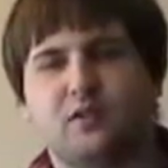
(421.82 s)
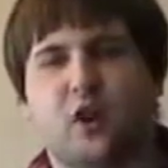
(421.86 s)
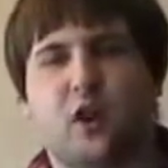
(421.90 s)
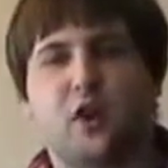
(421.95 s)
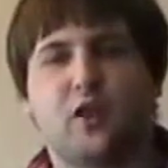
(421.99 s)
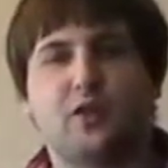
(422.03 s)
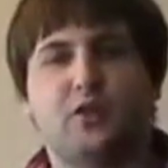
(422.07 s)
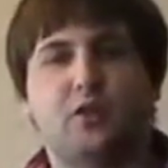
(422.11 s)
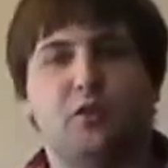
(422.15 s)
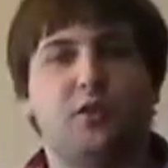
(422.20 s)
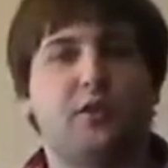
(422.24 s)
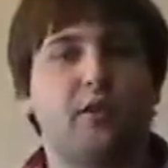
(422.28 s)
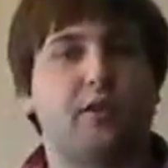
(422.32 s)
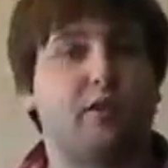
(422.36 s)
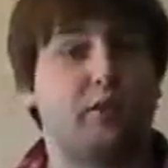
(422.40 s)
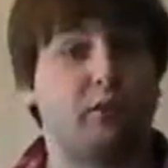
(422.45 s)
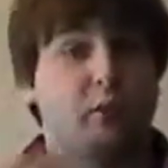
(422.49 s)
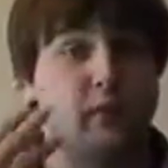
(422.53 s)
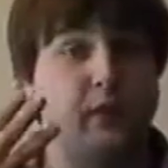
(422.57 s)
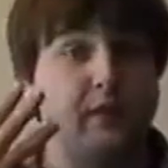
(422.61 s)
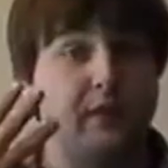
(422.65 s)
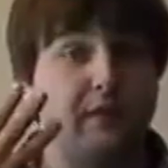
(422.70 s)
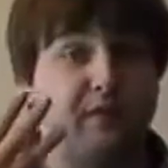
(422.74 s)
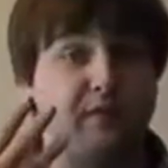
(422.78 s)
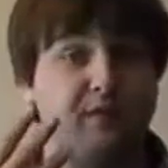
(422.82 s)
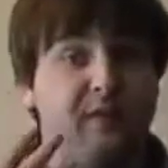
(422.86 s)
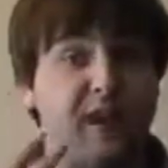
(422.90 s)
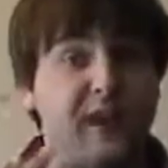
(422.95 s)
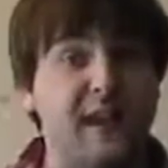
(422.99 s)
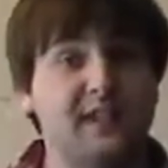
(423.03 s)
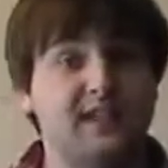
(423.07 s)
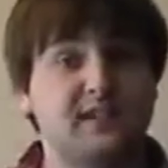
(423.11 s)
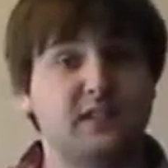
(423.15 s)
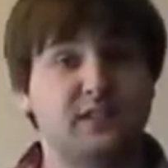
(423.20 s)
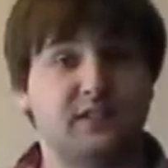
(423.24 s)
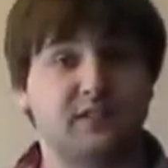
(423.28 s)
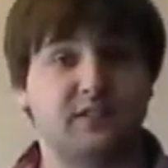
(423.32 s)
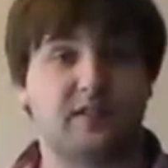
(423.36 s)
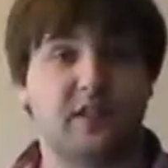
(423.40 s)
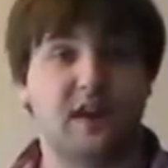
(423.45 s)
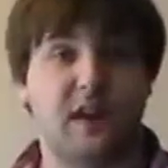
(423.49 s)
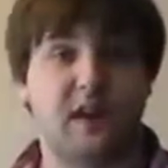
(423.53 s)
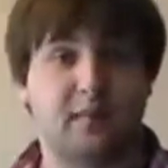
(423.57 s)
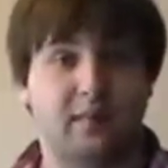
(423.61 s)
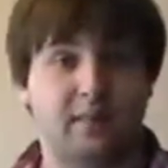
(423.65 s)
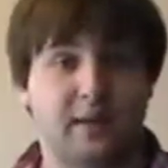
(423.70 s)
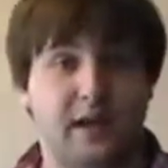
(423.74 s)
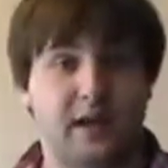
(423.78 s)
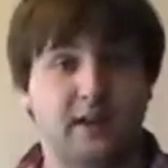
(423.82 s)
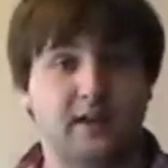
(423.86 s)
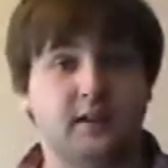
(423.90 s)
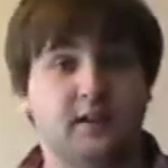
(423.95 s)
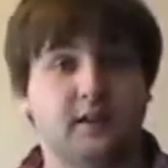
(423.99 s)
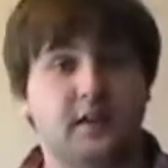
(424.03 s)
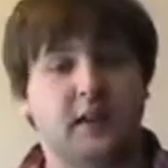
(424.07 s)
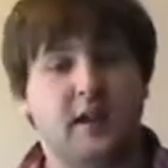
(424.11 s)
on to the 3 phases of combat.